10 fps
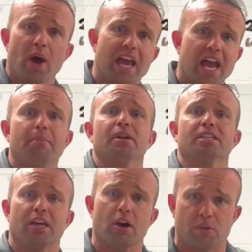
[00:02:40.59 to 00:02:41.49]
hey, I'm going to
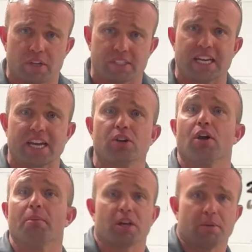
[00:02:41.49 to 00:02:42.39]
stay over on second, or
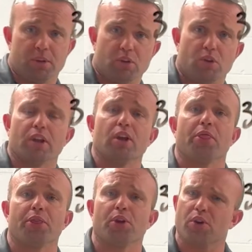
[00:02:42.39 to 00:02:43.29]
I'm going to come in early
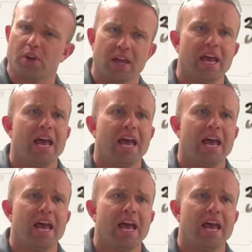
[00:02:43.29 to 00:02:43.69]
on third,